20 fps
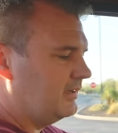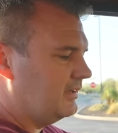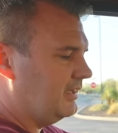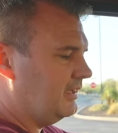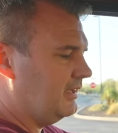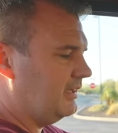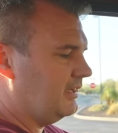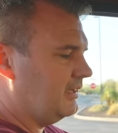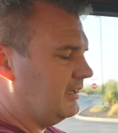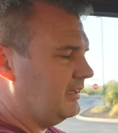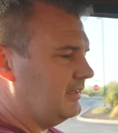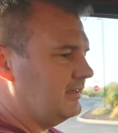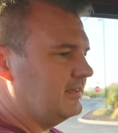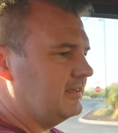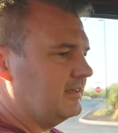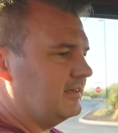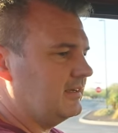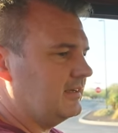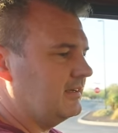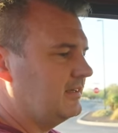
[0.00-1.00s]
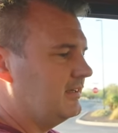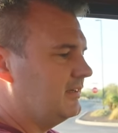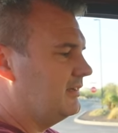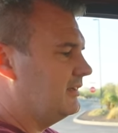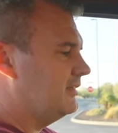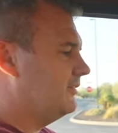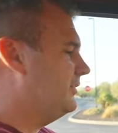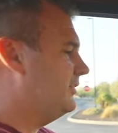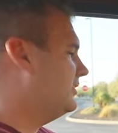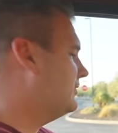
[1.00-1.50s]
and uh,
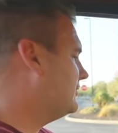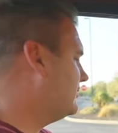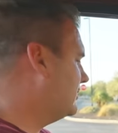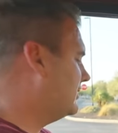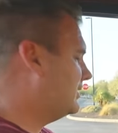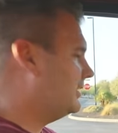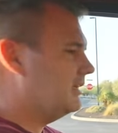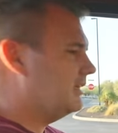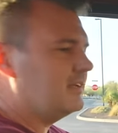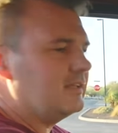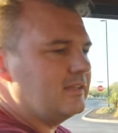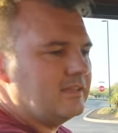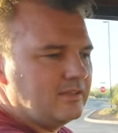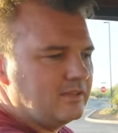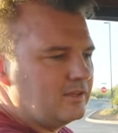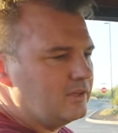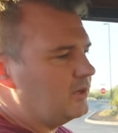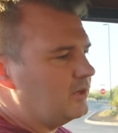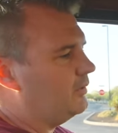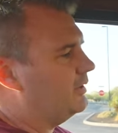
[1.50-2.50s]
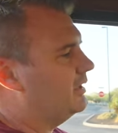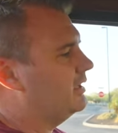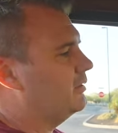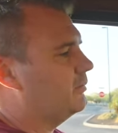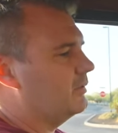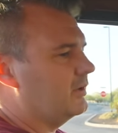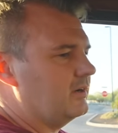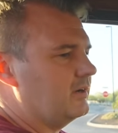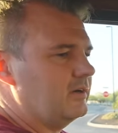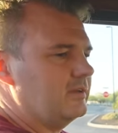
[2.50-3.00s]
this, you can get in it, you can go
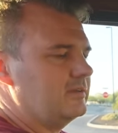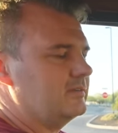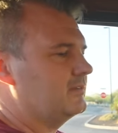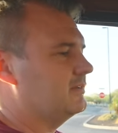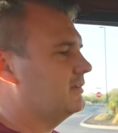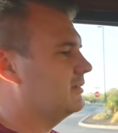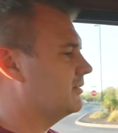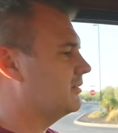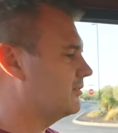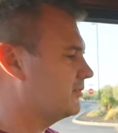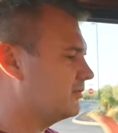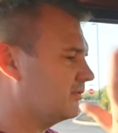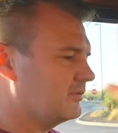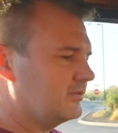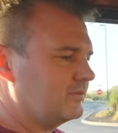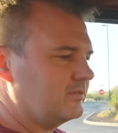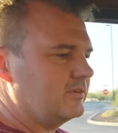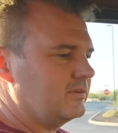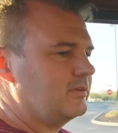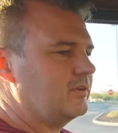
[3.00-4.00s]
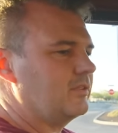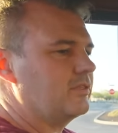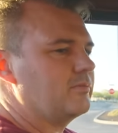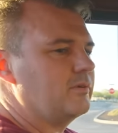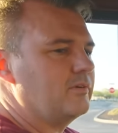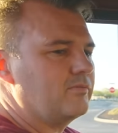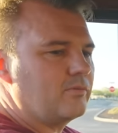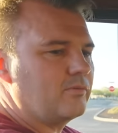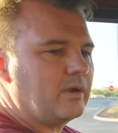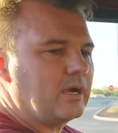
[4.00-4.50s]
anywhere, and you can cruise, you know,
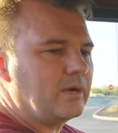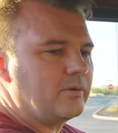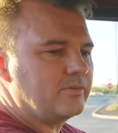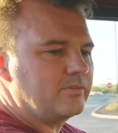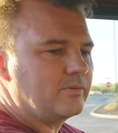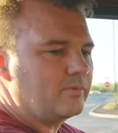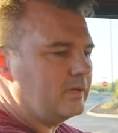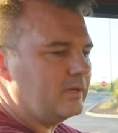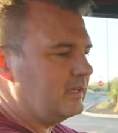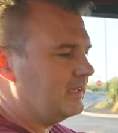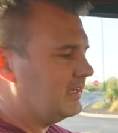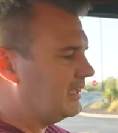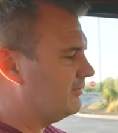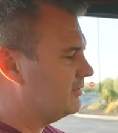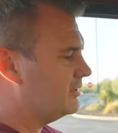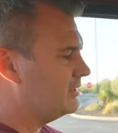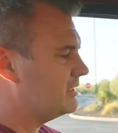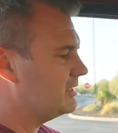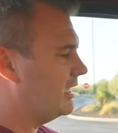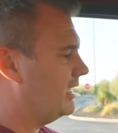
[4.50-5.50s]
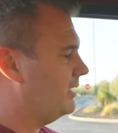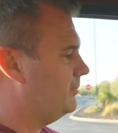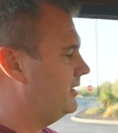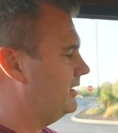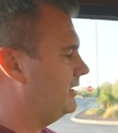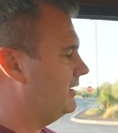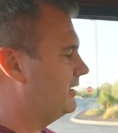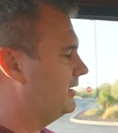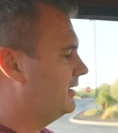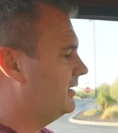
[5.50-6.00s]
three, four hours away and have a good time in
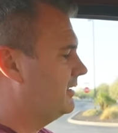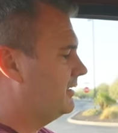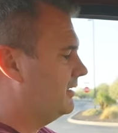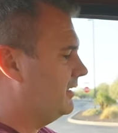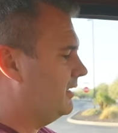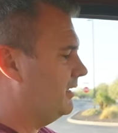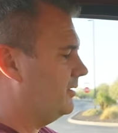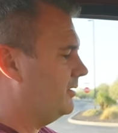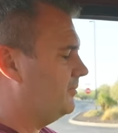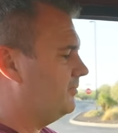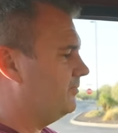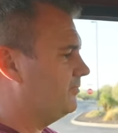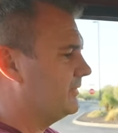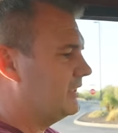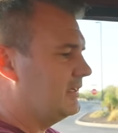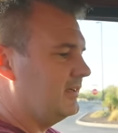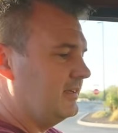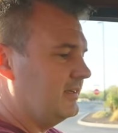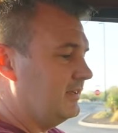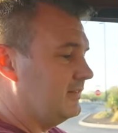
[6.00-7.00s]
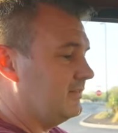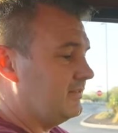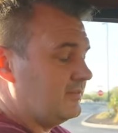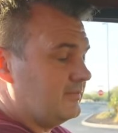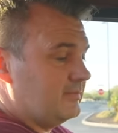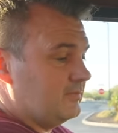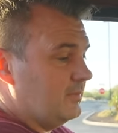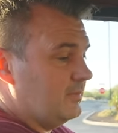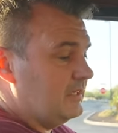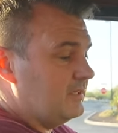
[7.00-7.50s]
it. Um,
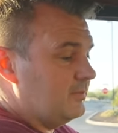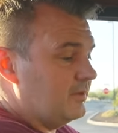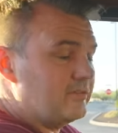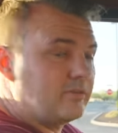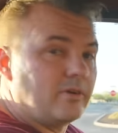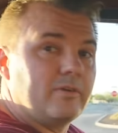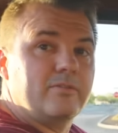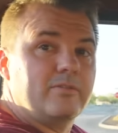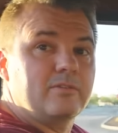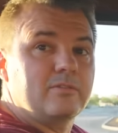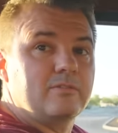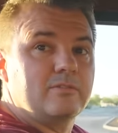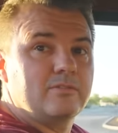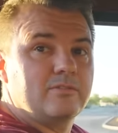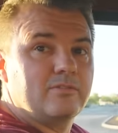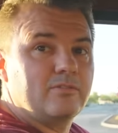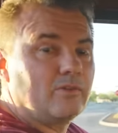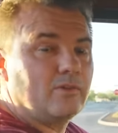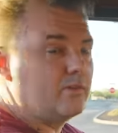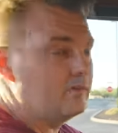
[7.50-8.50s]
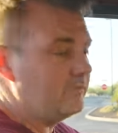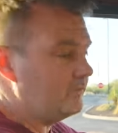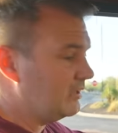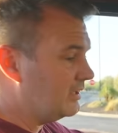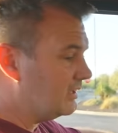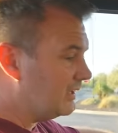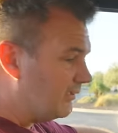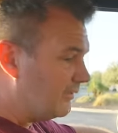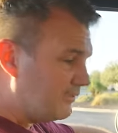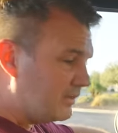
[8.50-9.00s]
it's made to be driven. So if
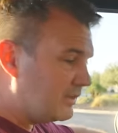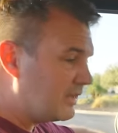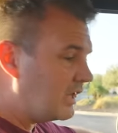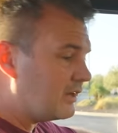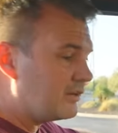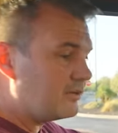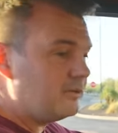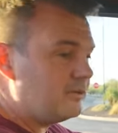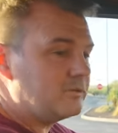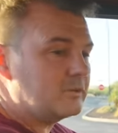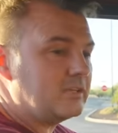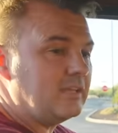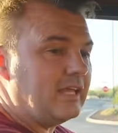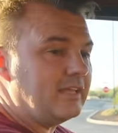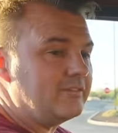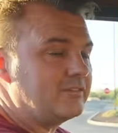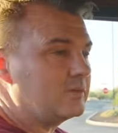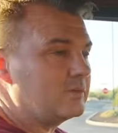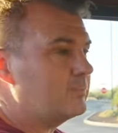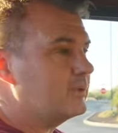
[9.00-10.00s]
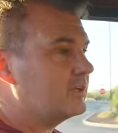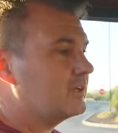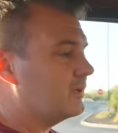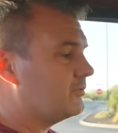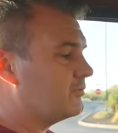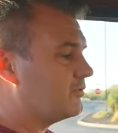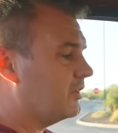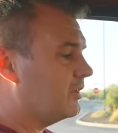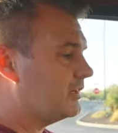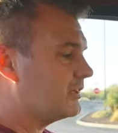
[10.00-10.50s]
you, if you got an old classic
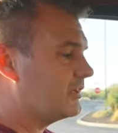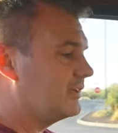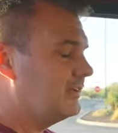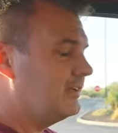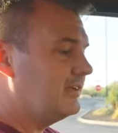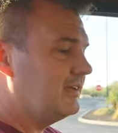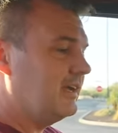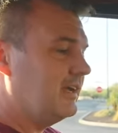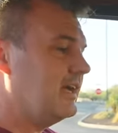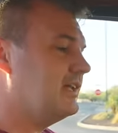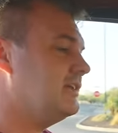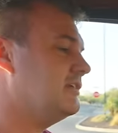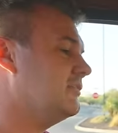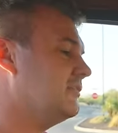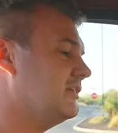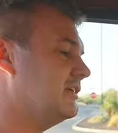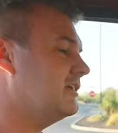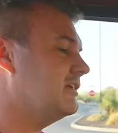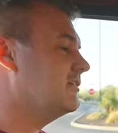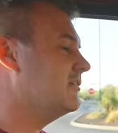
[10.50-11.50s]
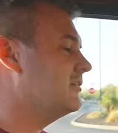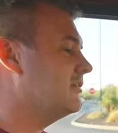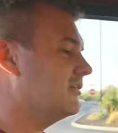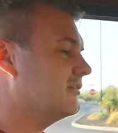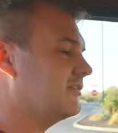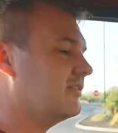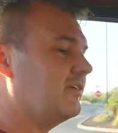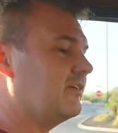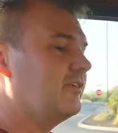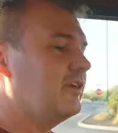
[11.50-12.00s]
pickup truck and you're thinking to
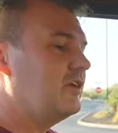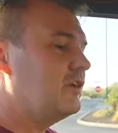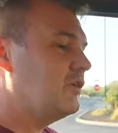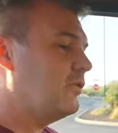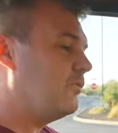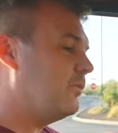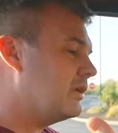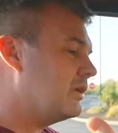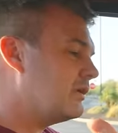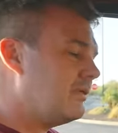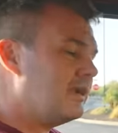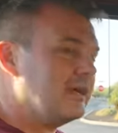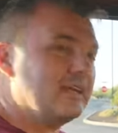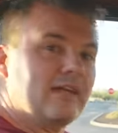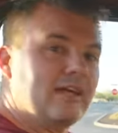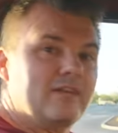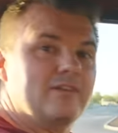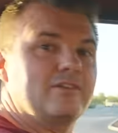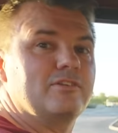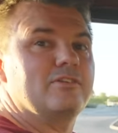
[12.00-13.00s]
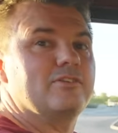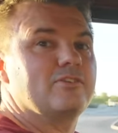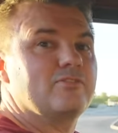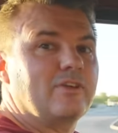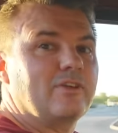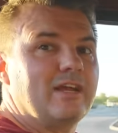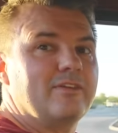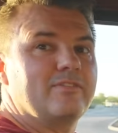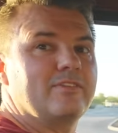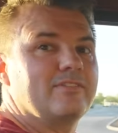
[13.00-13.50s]
yourself, what do I got to do to
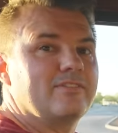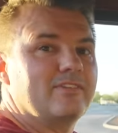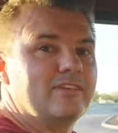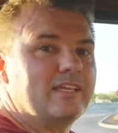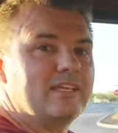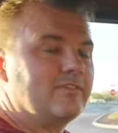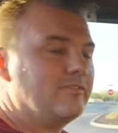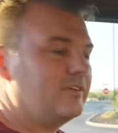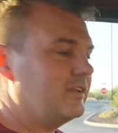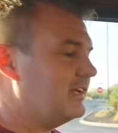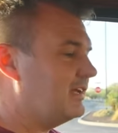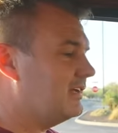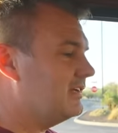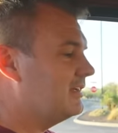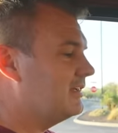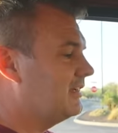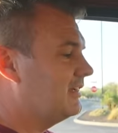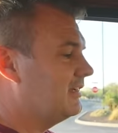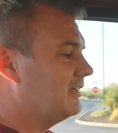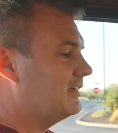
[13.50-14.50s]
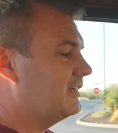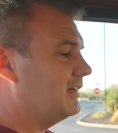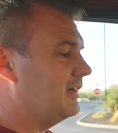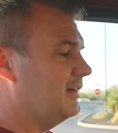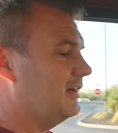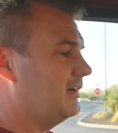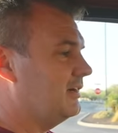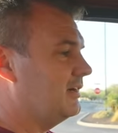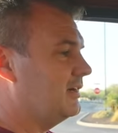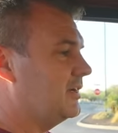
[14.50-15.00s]
drive this thing every day?
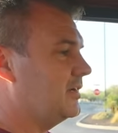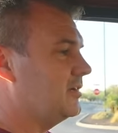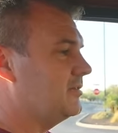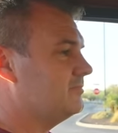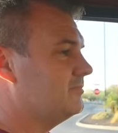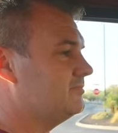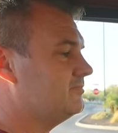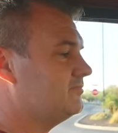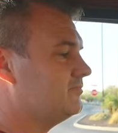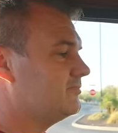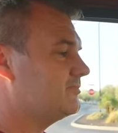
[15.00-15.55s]
Um,